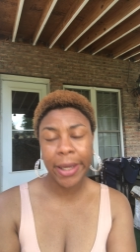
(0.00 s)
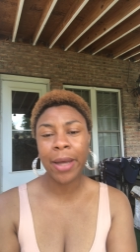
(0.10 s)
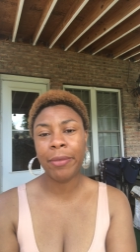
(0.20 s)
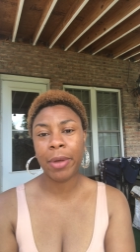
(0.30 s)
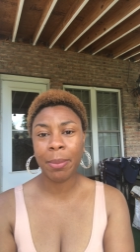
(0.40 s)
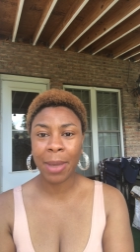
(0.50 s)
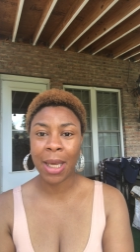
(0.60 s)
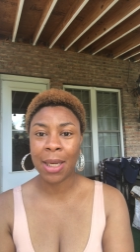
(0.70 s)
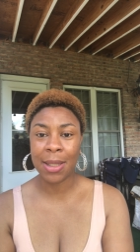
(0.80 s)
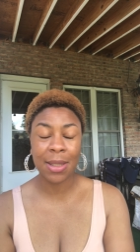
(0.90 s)
of a
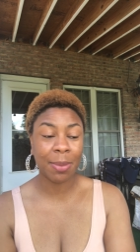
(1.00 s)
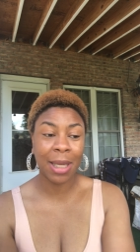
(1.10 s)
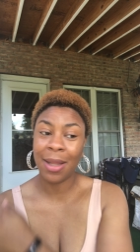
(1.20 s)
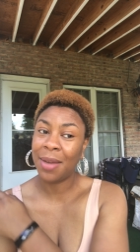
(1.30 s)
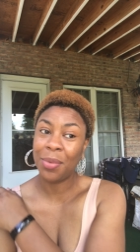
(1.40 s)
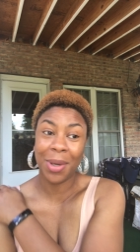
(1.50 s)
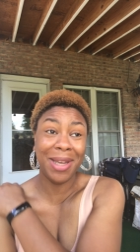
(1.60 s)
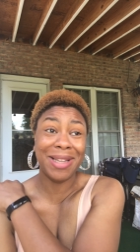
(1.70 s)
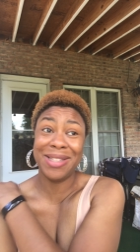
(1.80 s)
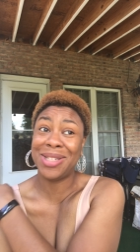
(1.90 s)
man into my life where
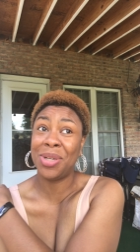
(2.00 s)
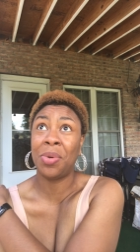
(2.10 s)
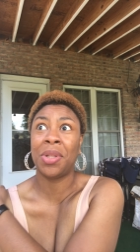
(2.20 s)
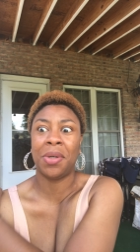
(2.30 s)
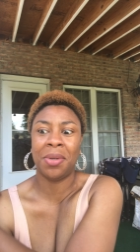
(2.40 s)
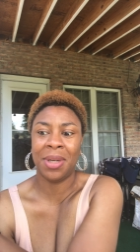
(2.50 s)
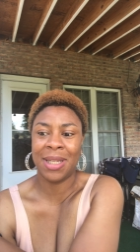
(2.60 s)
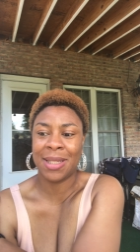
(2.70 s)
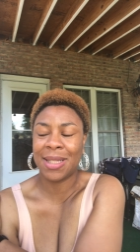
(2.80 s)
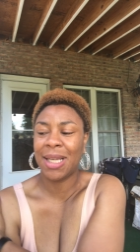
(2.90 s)
he can deal with all
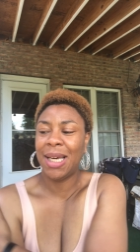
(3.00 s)
this.